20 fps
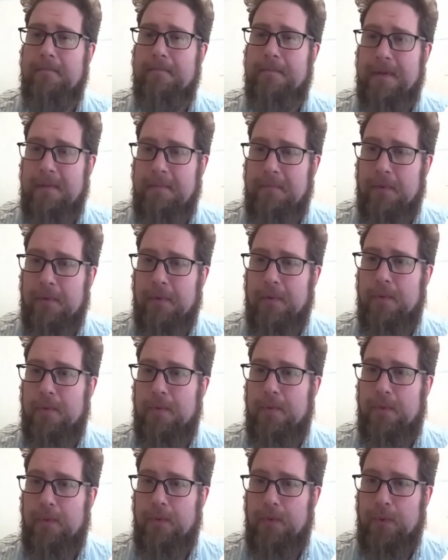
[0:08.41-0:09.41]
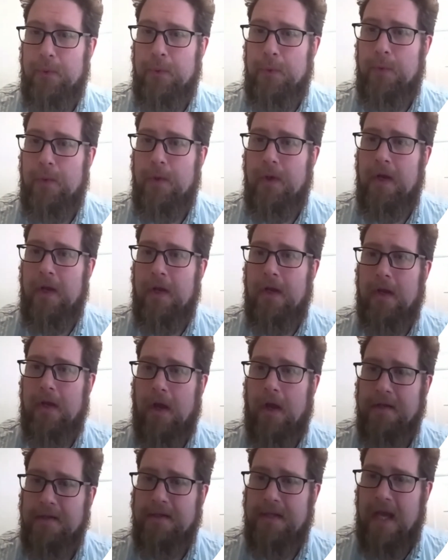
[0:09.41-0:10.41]
People who
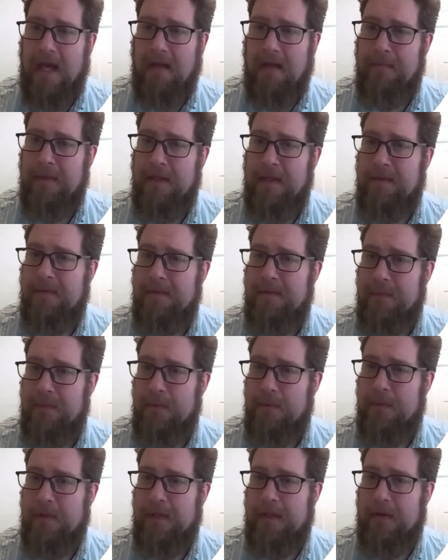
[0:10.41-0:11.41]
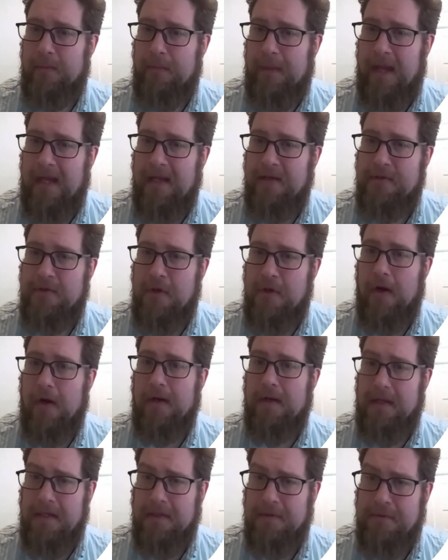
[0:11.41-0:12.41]
contact me through Legal Match
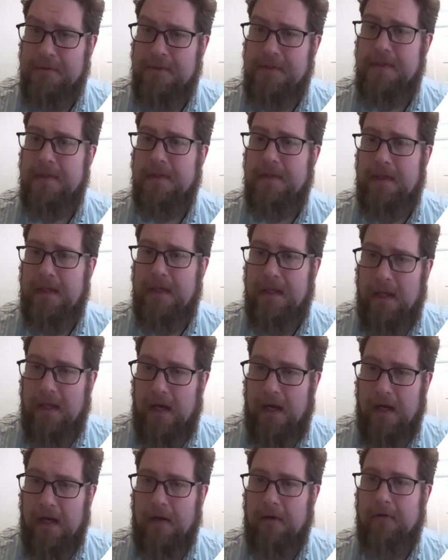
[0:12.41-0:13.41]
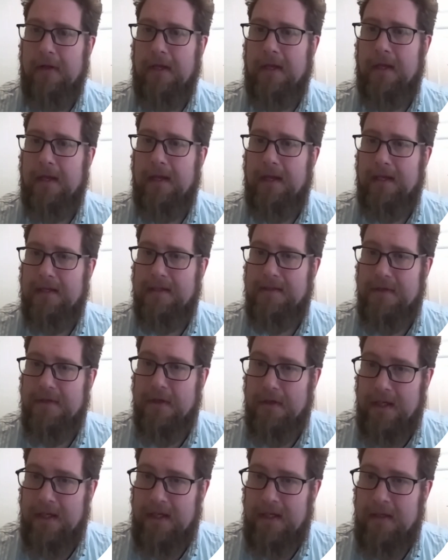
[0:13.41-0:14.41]
are interested in hiring an
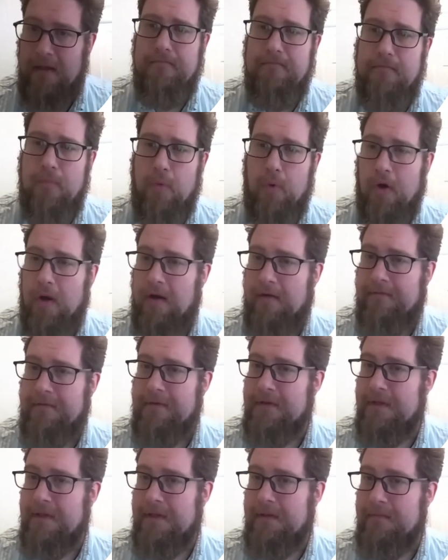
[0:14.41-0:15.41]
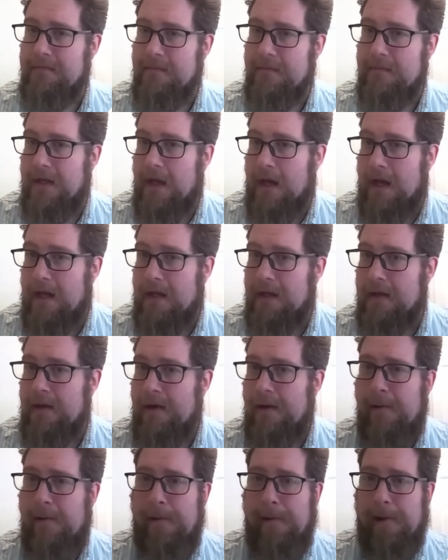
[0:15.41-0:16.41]
attorney. More often than not,
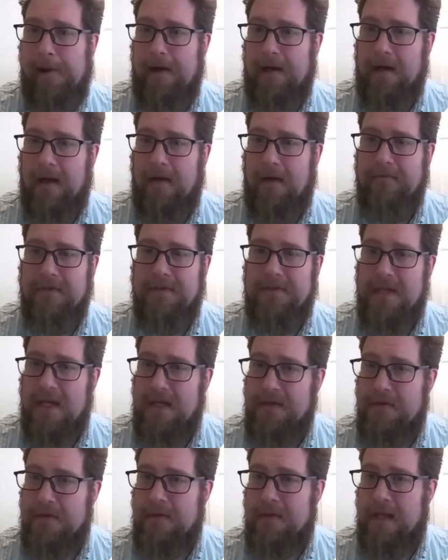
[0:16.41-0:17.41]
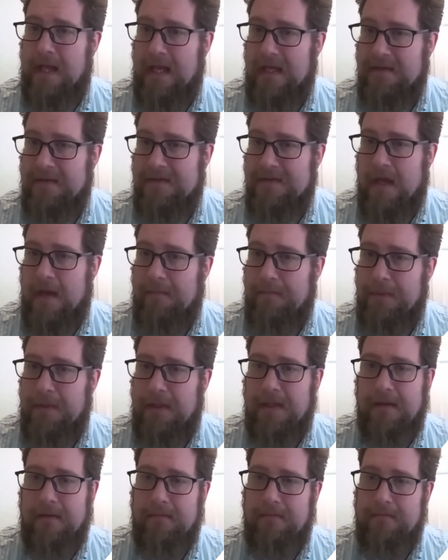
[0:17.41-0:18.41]
a conversation ends up
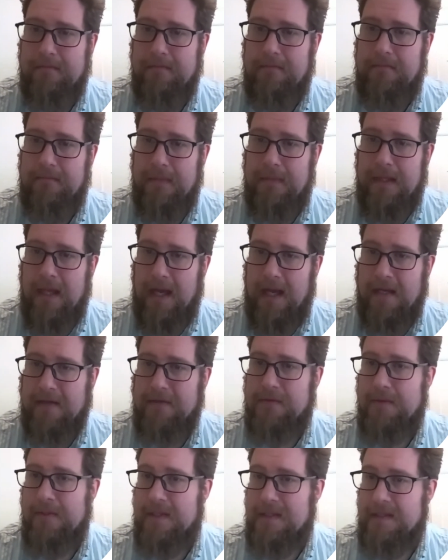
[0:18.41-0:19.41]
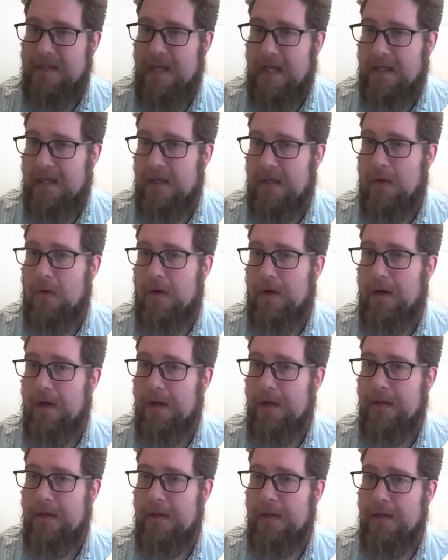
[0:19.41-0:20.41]
in me actually taking
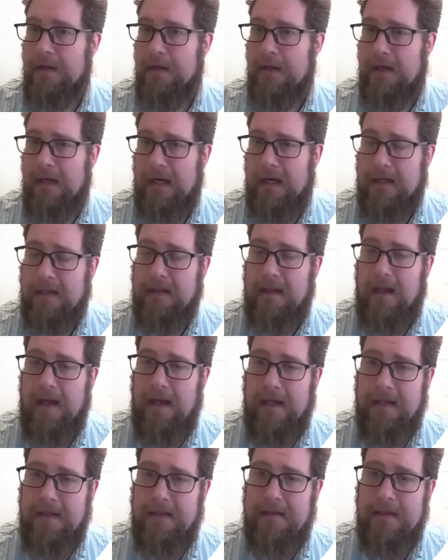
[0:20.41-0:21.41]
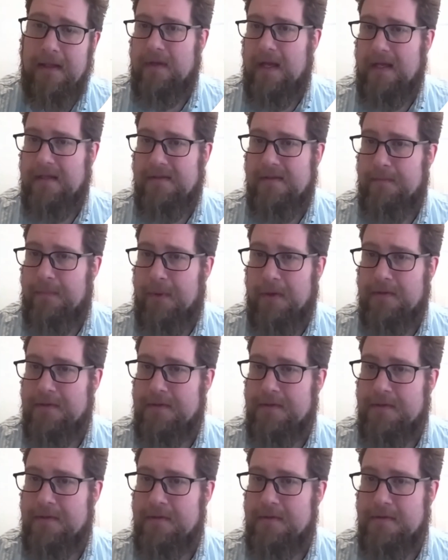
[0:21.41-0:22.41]
on a client as
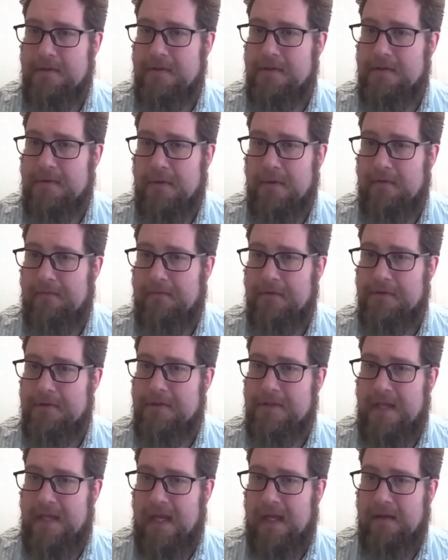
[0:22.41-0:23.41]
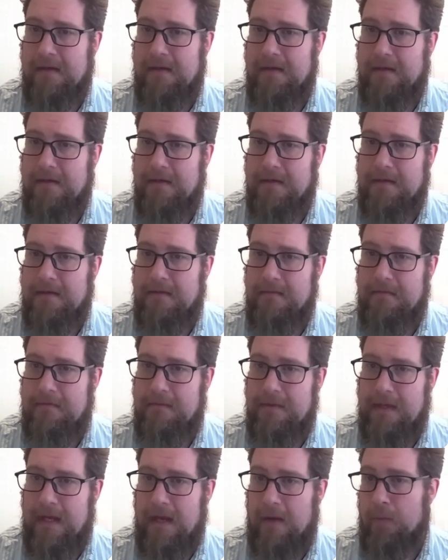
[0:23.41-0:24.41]
opposed to just sort of your standard
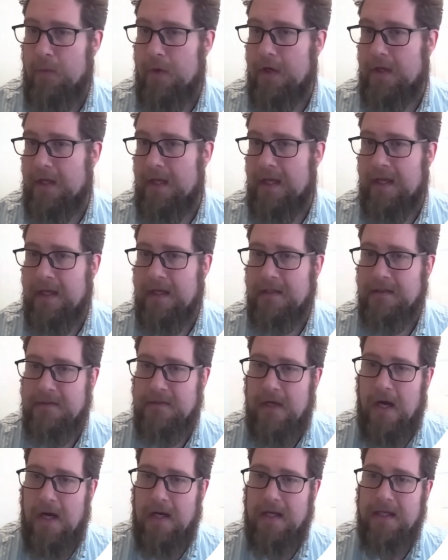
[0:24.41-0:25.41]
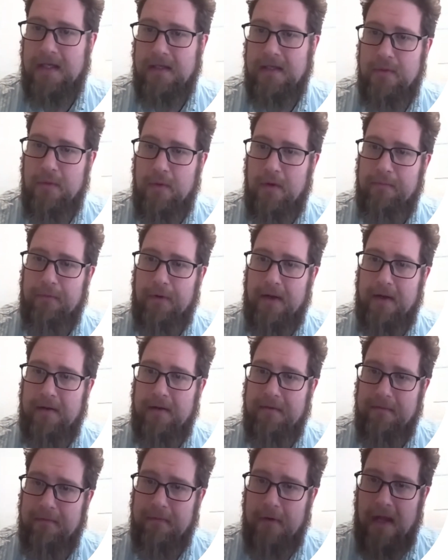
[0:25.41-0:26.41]
networking and talking to a friend
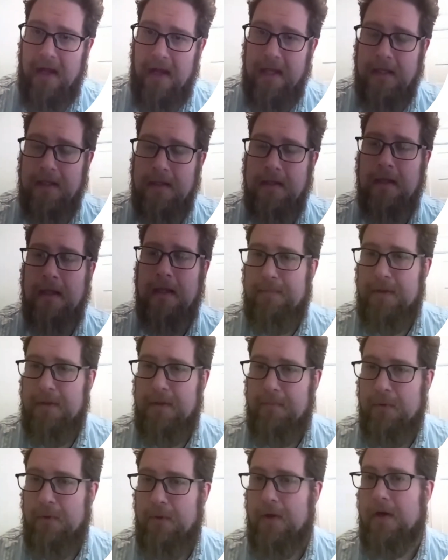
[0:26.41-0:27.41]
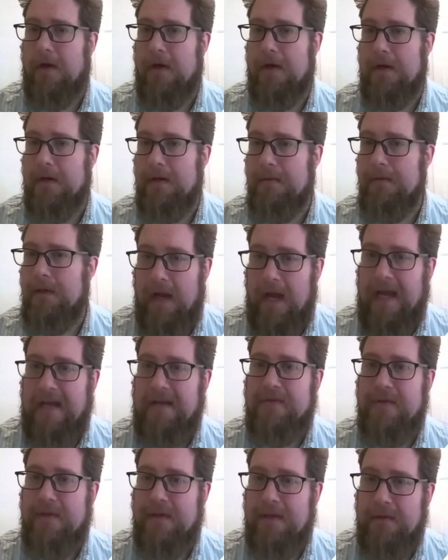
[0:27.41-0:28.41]
of a friend. People are
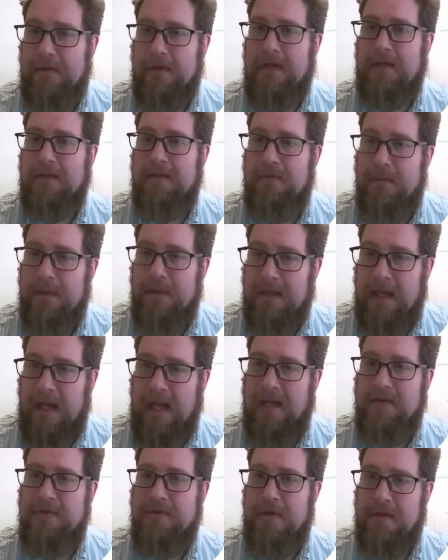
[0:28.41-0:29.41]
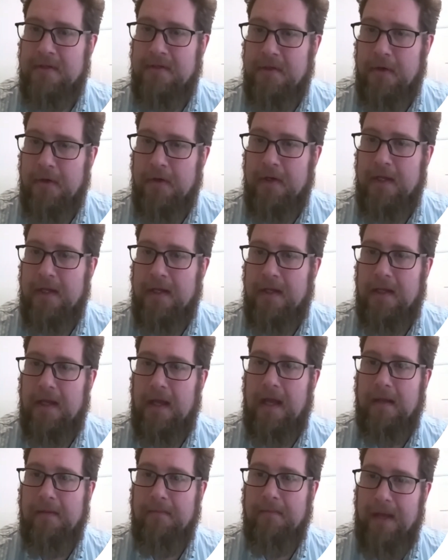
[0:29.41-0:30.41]
actually looking to engage an attorney
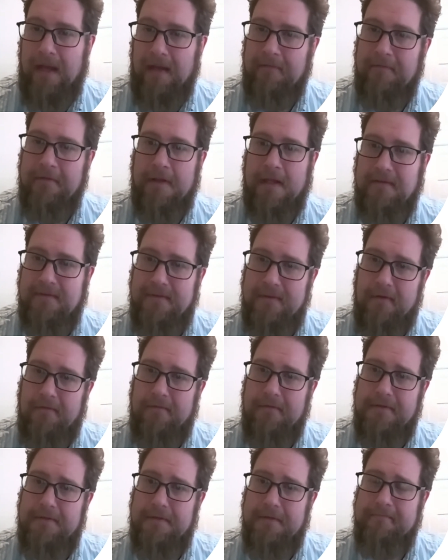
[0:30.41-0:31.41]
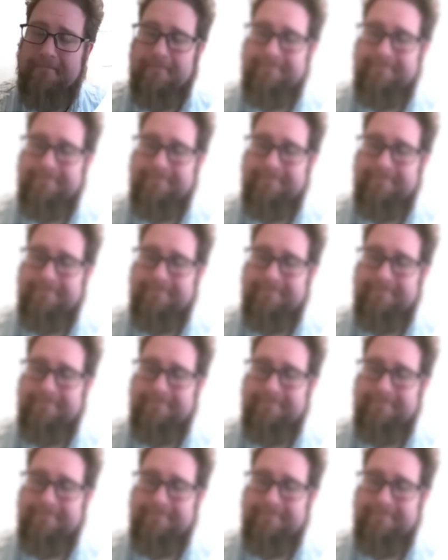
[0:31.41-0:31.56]
and pay for that service.